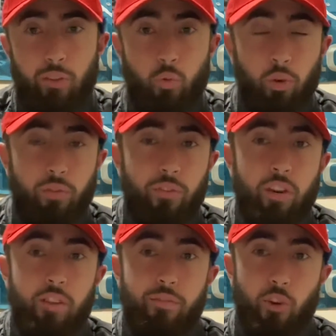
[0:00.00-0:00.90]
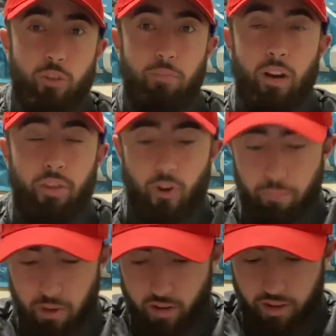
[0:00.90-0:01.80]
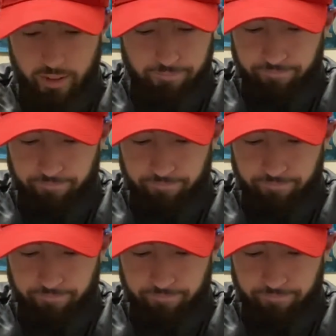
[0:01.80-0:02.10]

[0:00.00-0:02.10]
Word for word: scored in the first minute, third period.